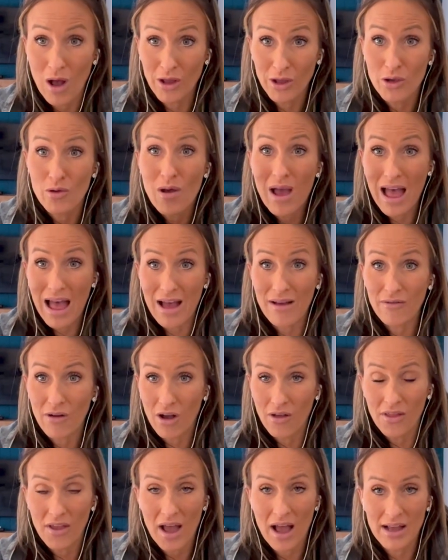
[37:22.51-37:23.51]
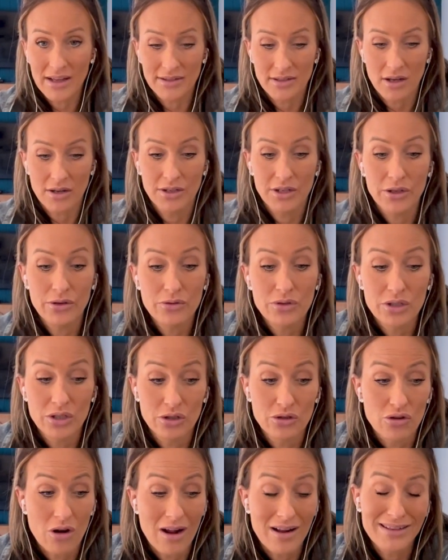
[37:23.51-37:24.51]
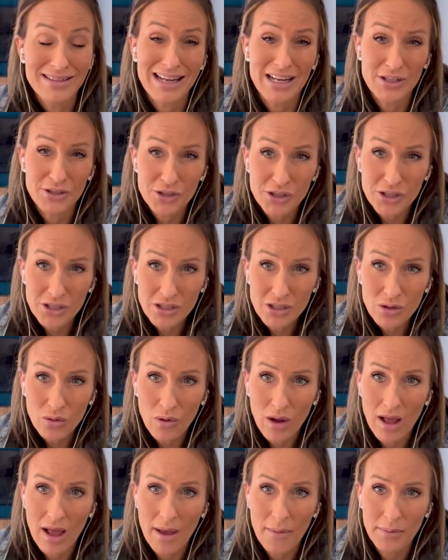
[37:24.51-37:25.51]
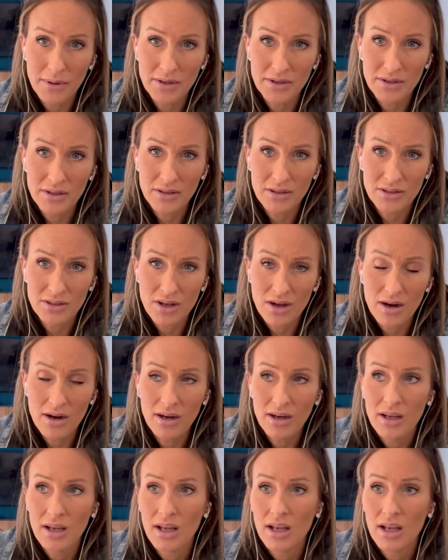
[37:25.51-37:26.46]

you have all the eyes on you, to draw attention to what happened to Lazar,